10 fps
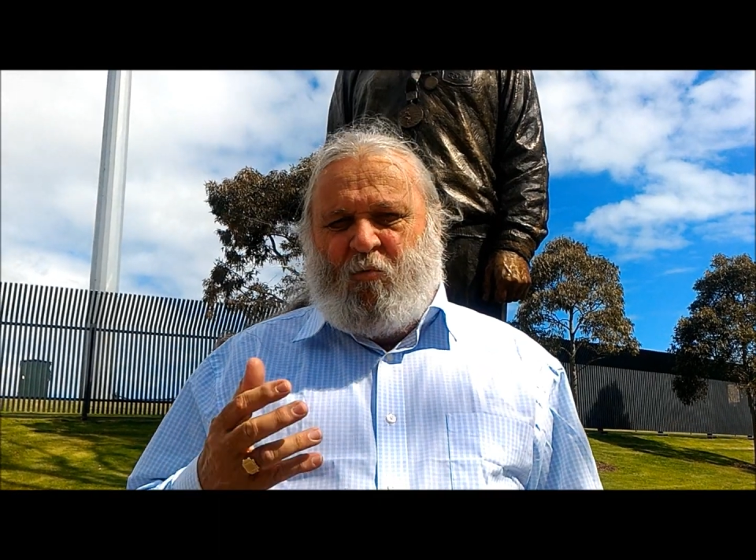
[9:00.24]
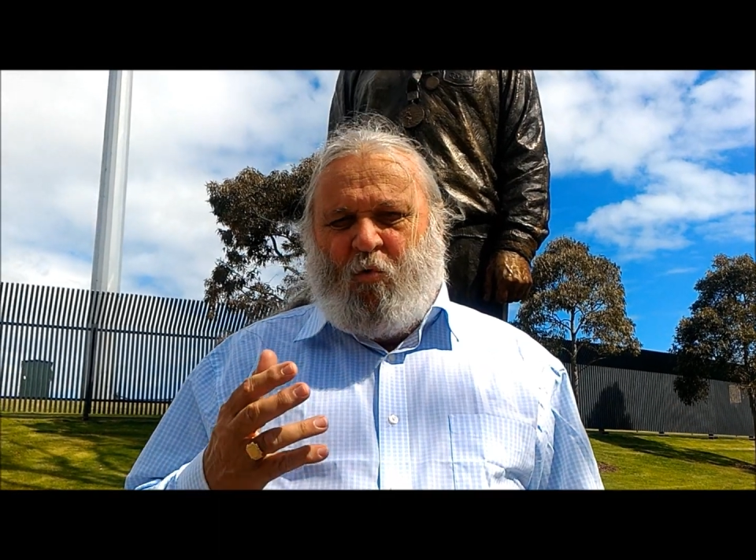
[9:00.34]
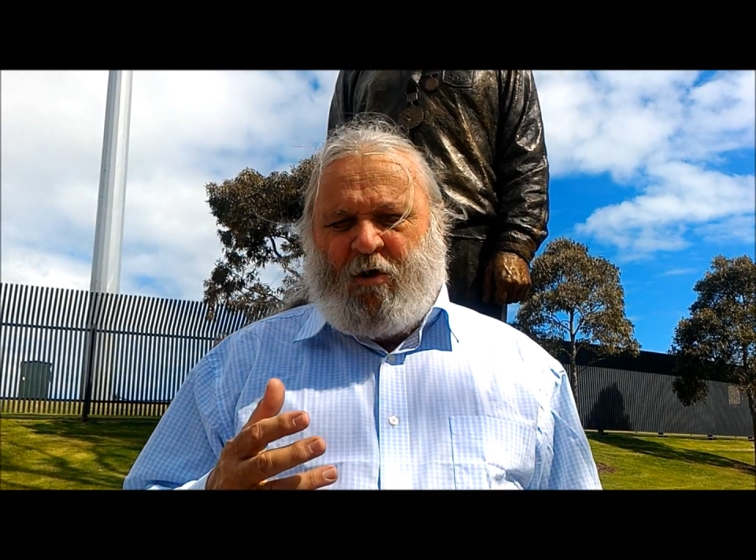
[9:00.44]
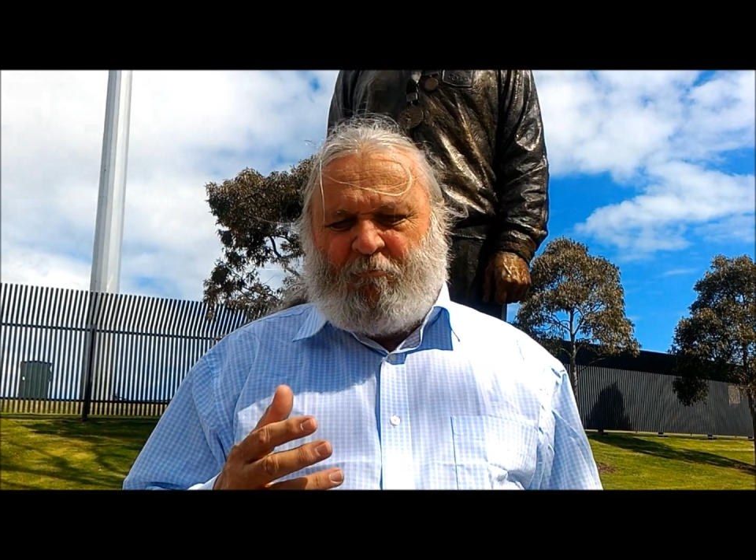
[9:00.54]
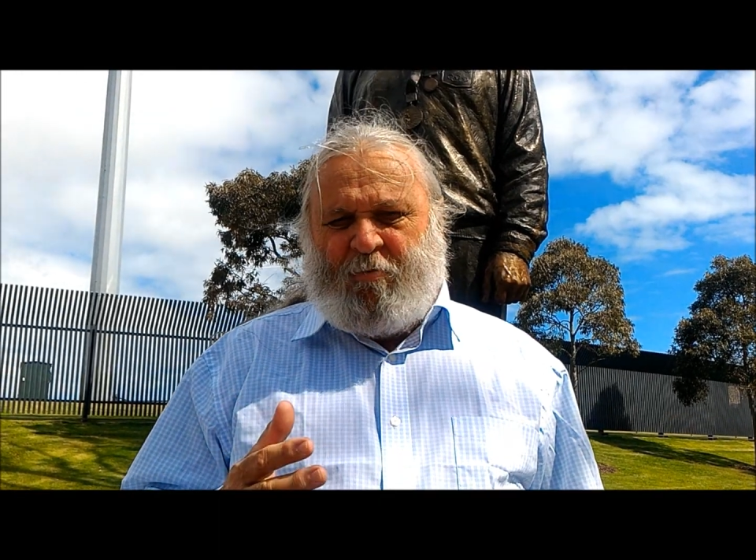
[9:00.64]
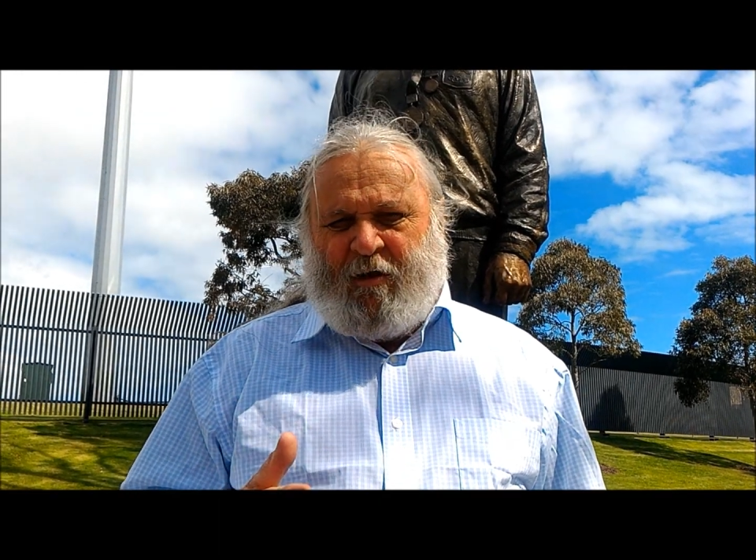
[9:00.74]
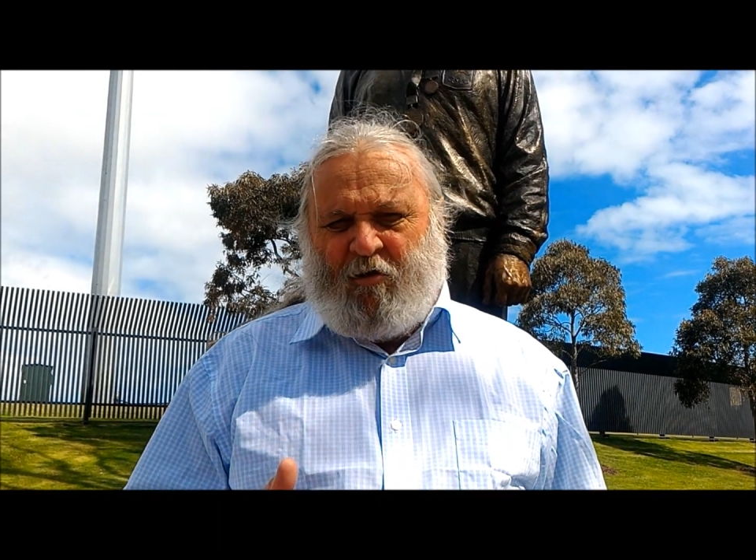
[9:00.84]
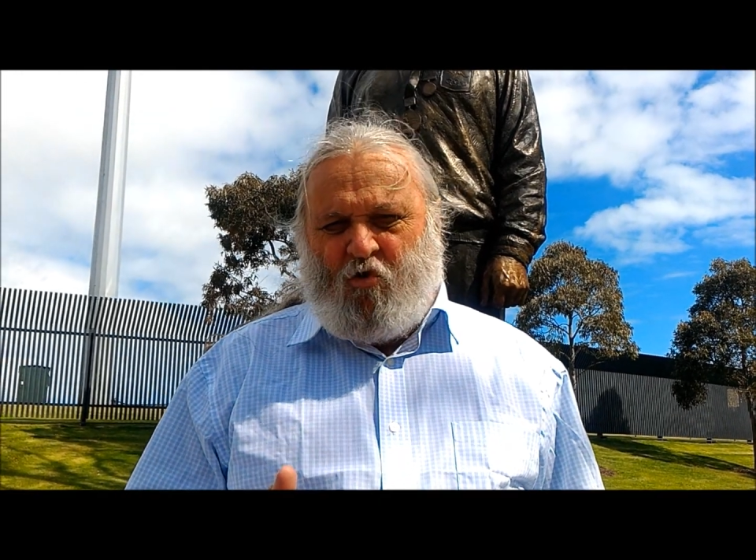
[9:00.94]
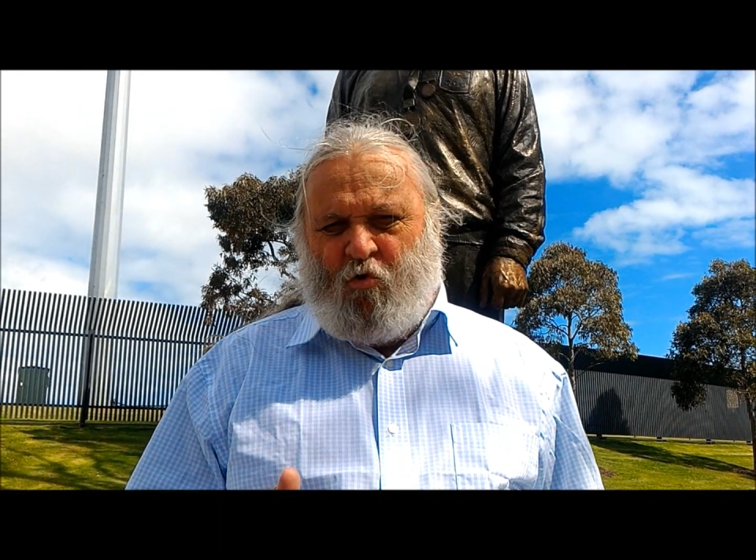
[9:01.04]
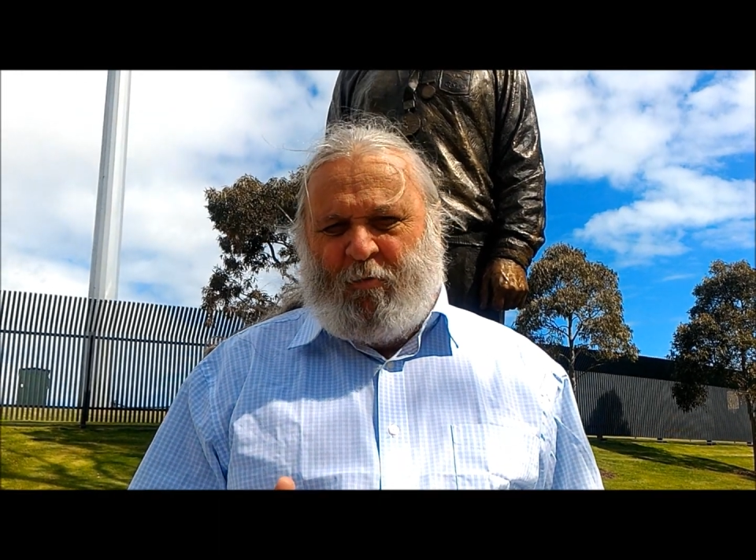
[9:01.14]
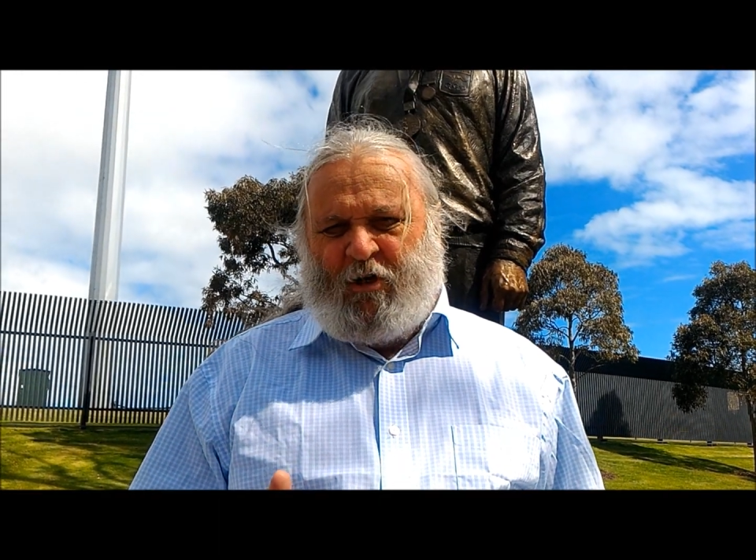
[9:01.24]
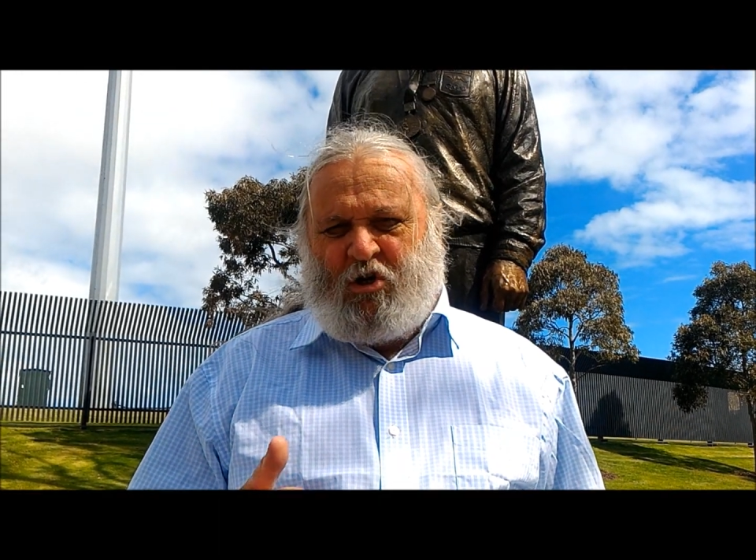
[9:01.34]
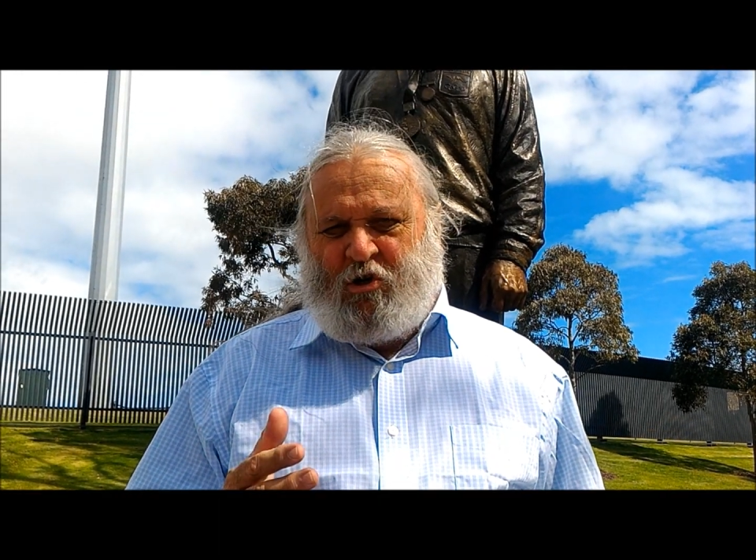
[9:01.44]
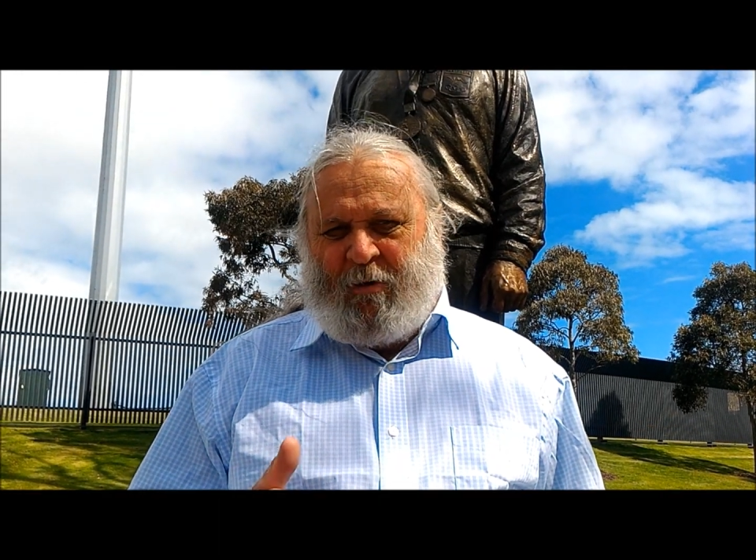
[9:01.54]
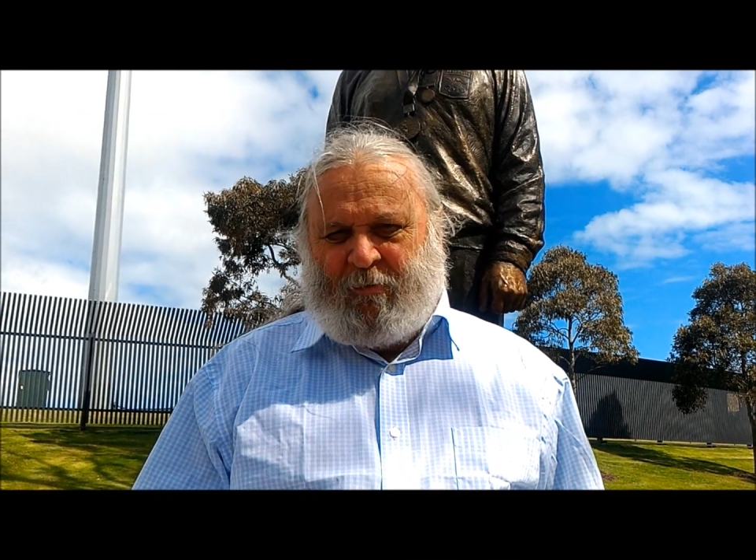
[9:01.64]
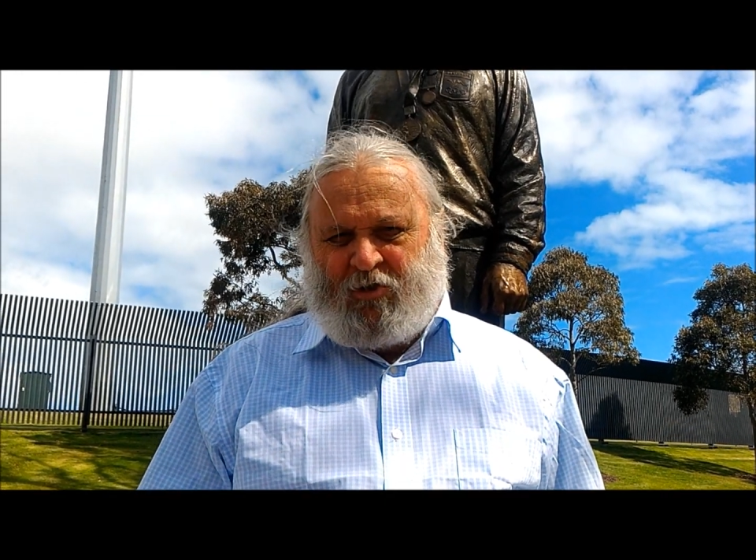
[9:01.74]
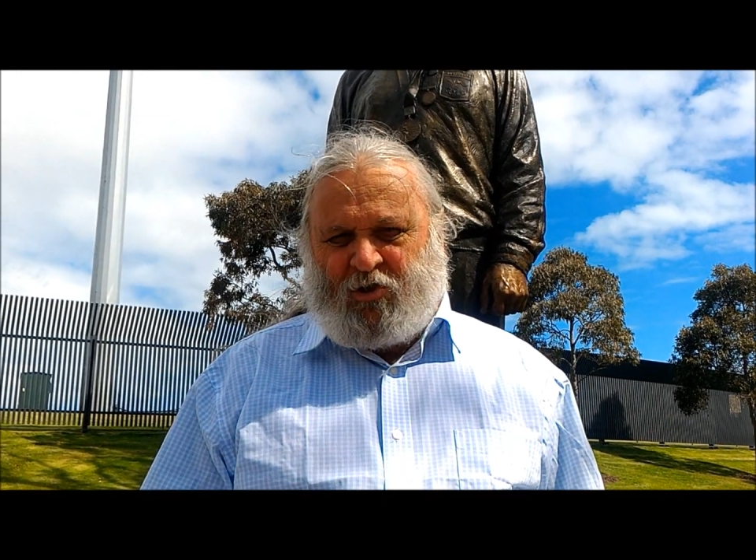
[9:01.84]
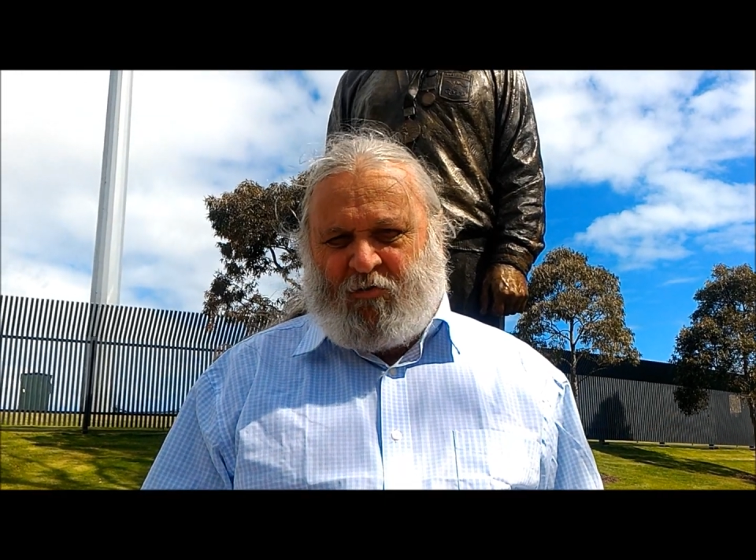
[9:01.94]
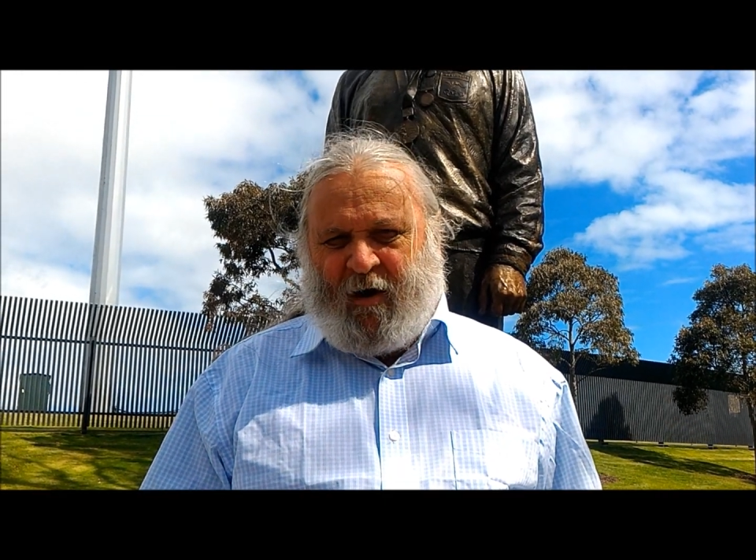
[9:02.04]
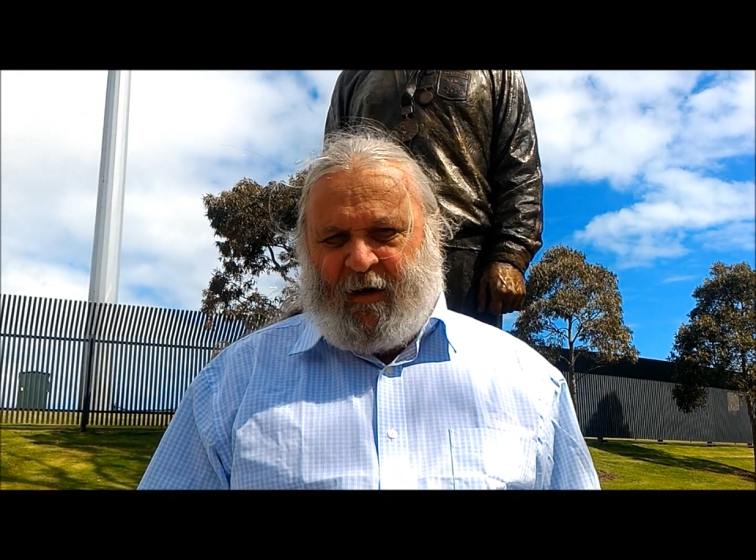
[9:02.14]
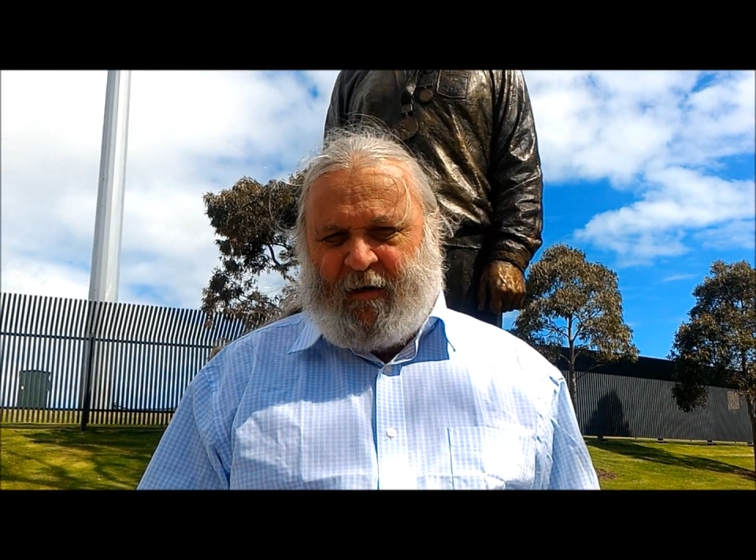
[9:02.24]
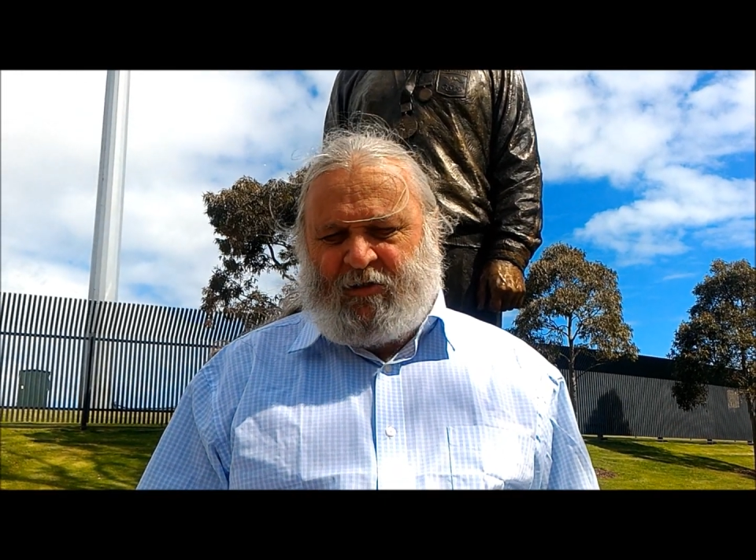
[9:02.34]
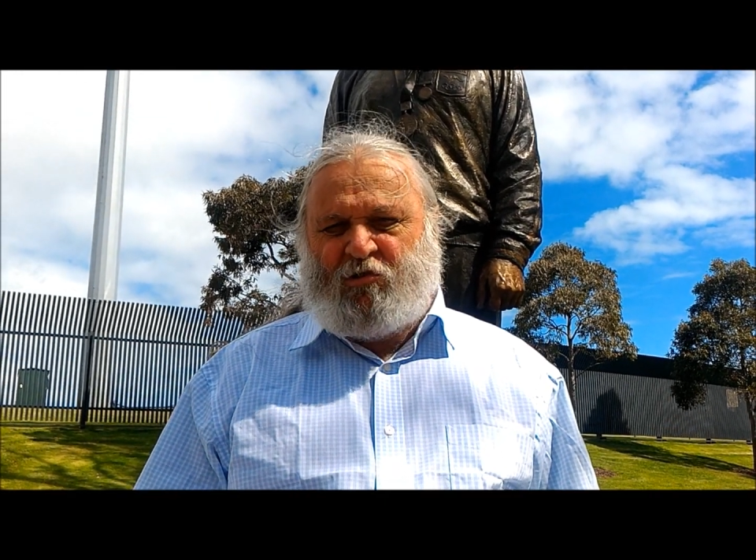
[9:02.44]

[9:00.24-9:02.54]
What Peter Norman demonstrated